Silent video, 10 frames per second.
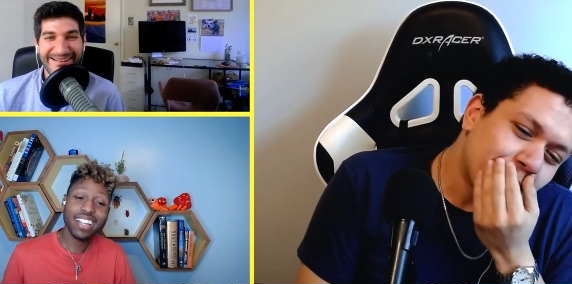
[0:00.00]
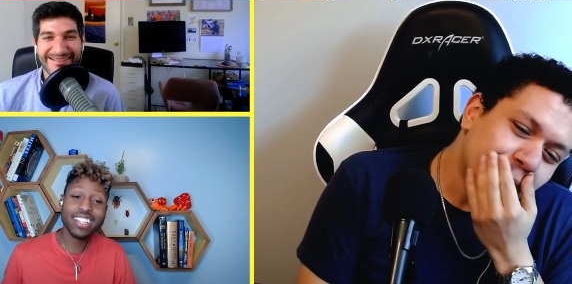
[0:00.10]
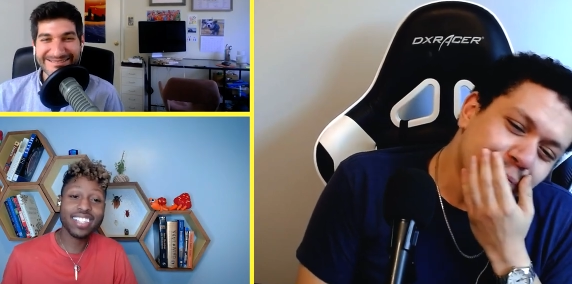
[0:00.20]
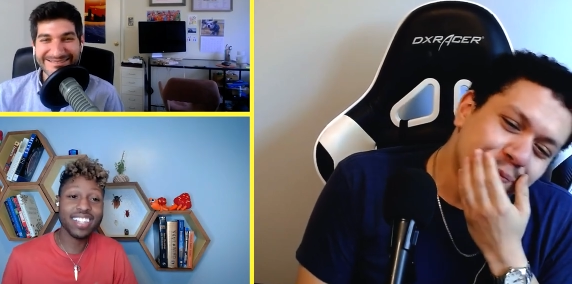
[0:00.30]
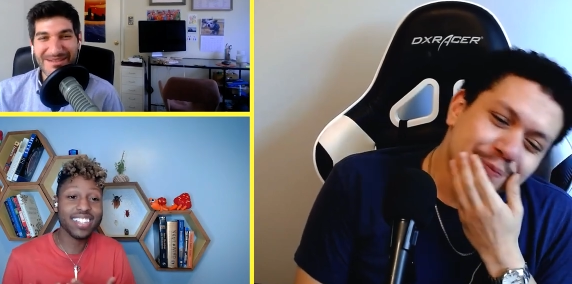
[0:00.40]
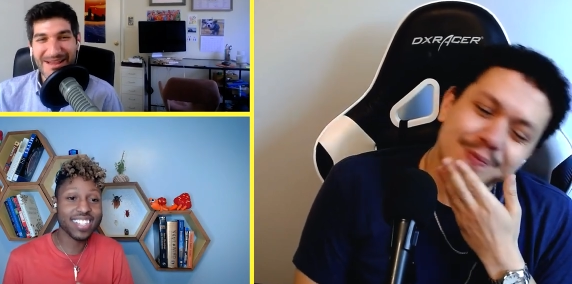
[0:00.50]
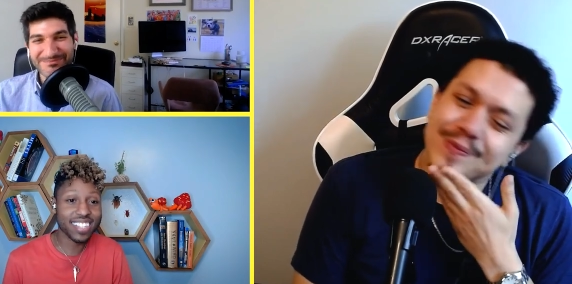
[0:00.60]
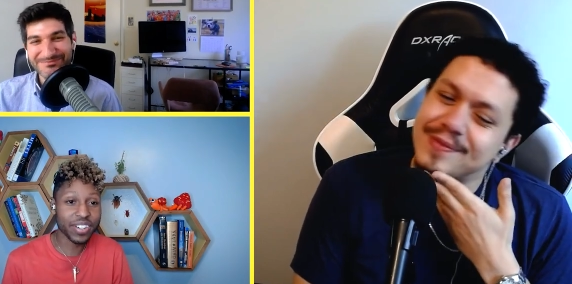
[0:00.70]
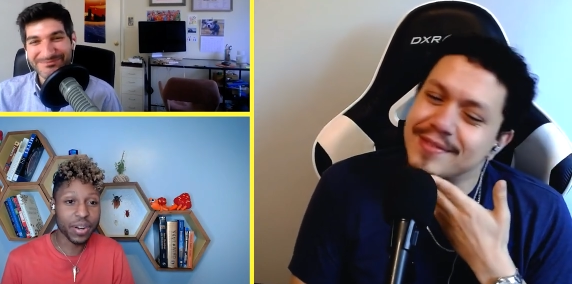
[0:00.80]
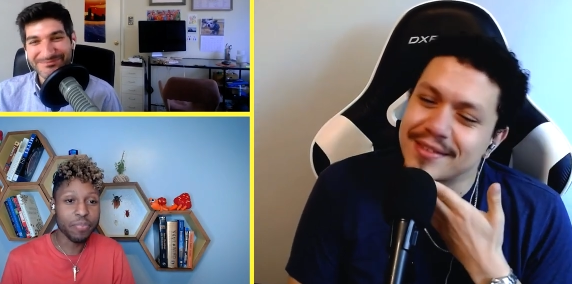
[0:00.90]
Speaker 1: let's
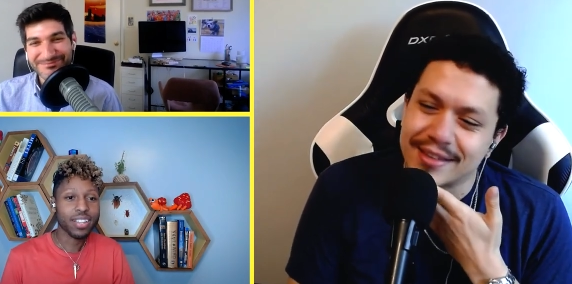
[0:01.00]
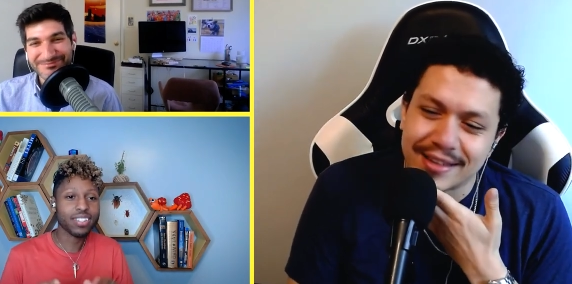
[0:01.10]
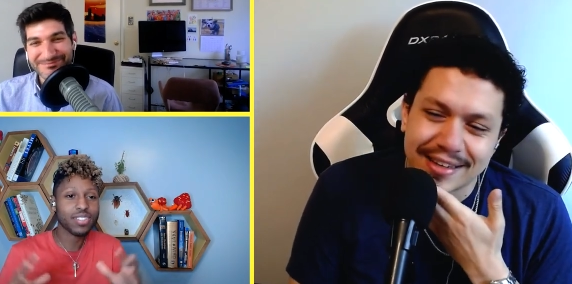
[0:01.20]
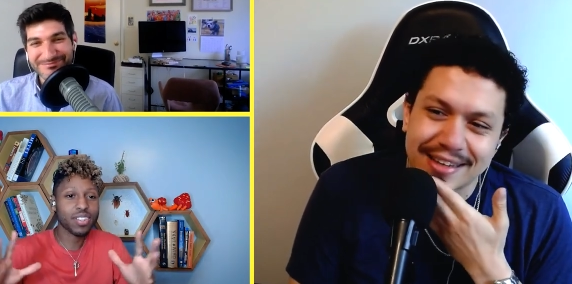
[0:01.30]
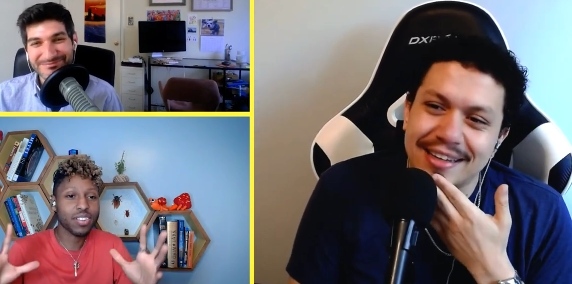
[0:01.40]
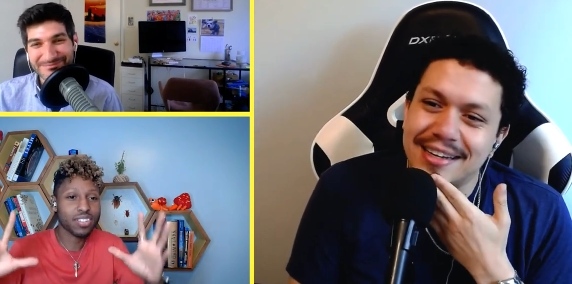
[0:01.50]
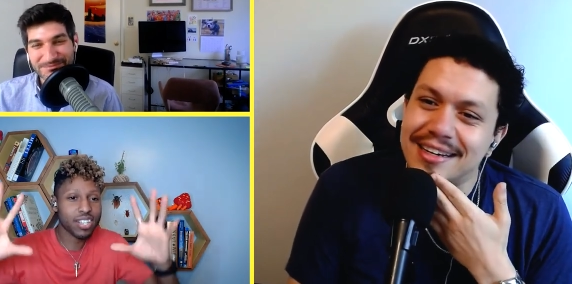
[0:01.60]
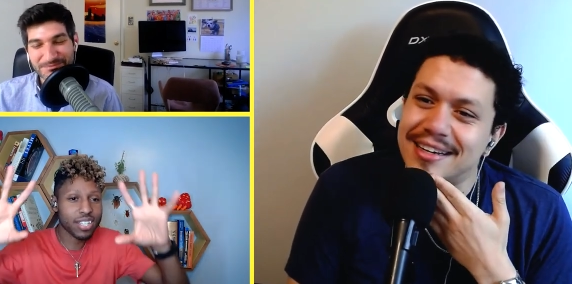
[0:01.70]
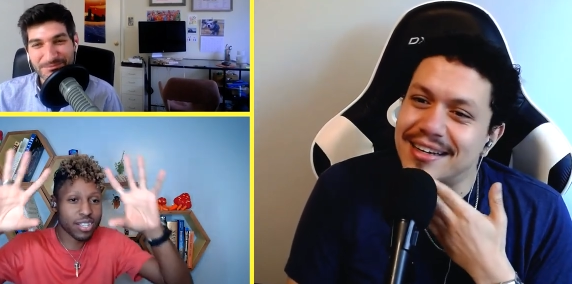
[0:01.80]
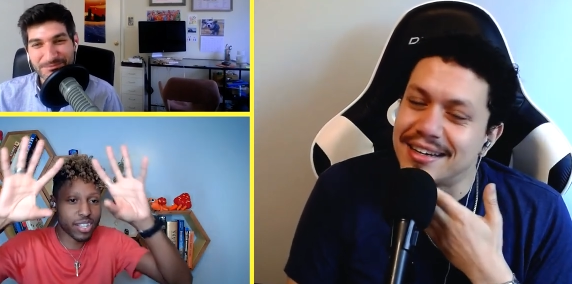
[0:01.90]
consider. So so
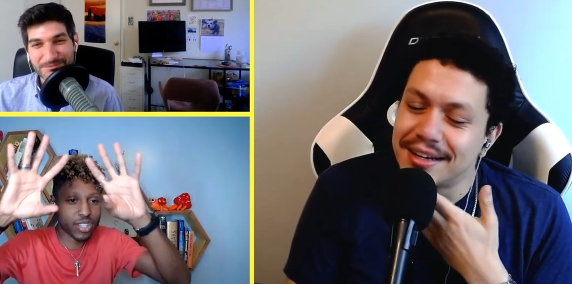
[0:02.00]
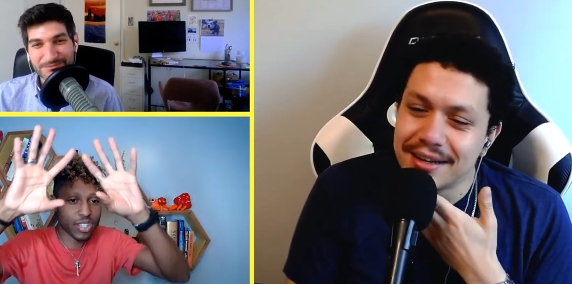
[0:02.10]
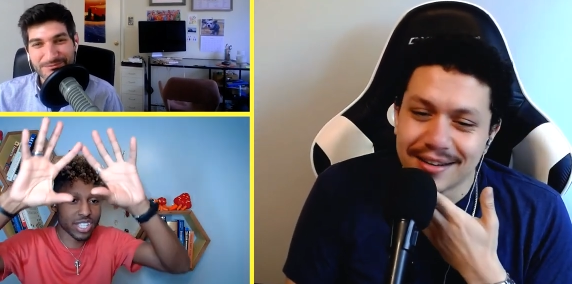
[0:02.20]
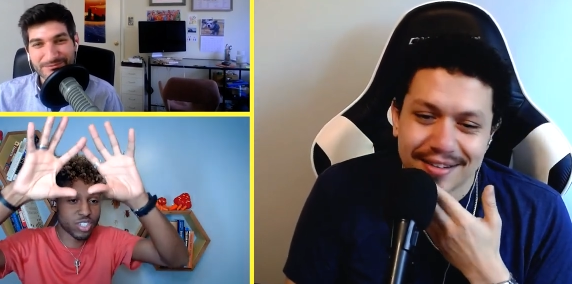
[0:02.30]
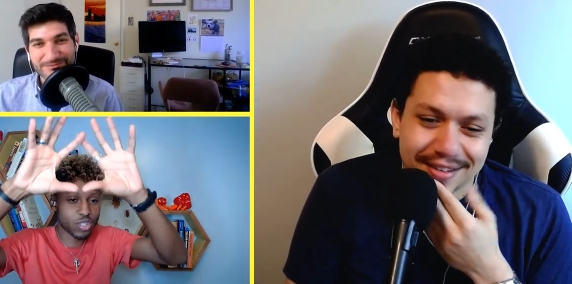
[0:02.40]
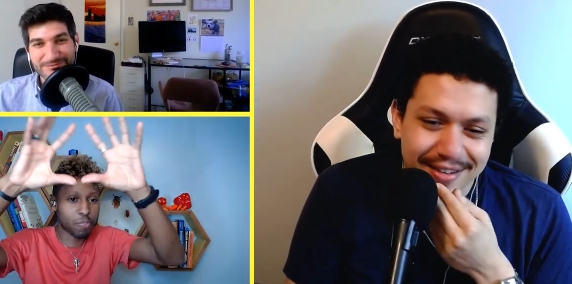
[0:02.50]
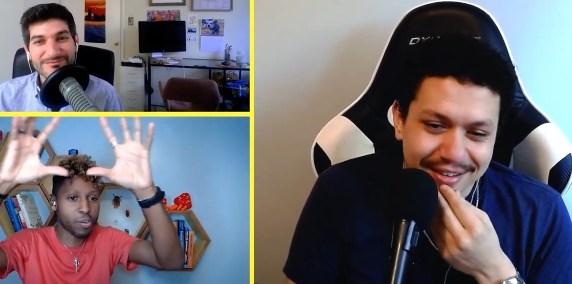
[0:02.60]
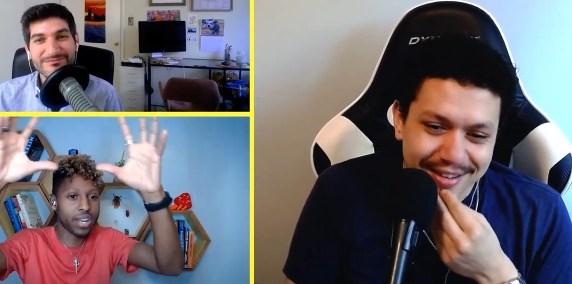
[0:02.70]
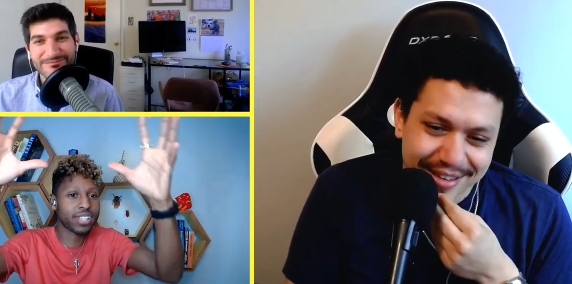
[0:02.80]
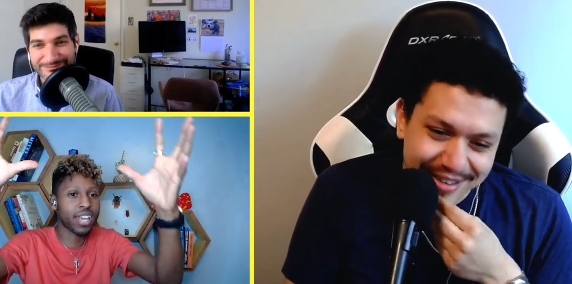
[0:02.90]
let's let's let's just
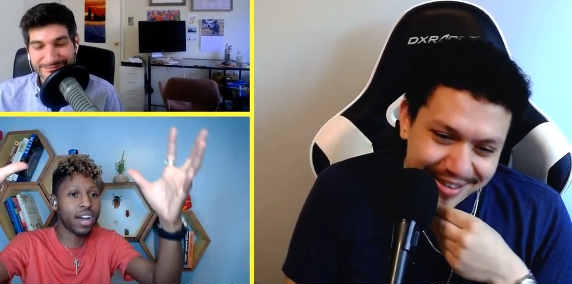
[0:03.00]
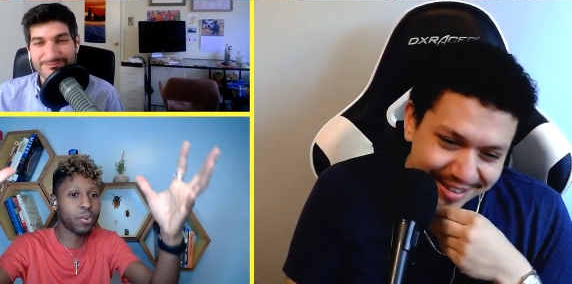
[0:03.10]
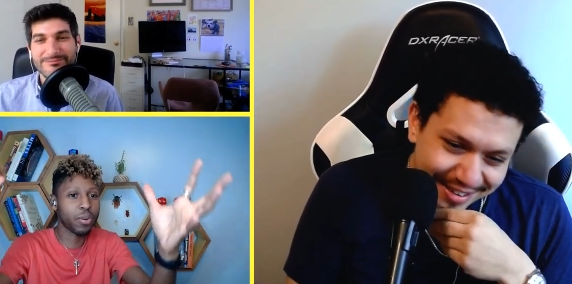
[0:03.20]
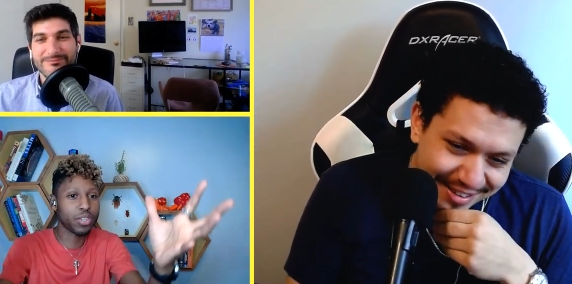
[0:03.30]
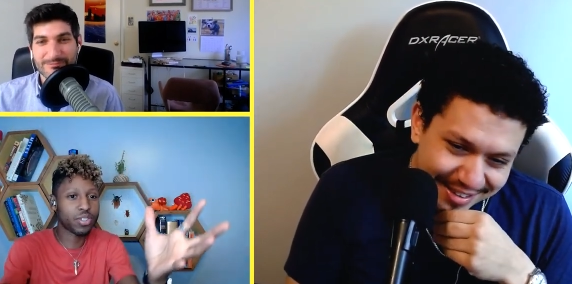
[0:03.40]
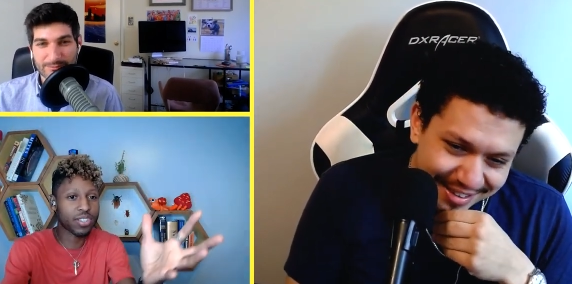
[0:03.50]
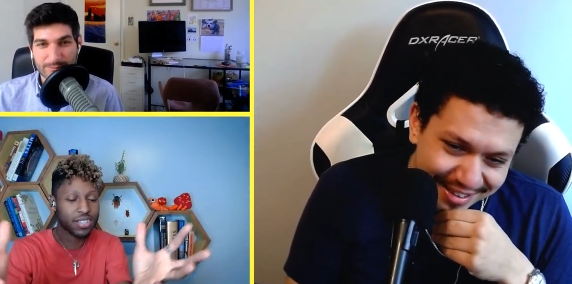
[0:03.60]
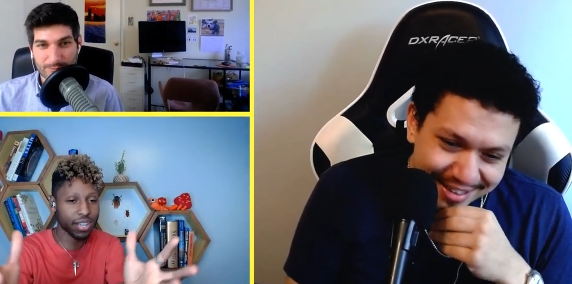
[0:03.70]
break down what you just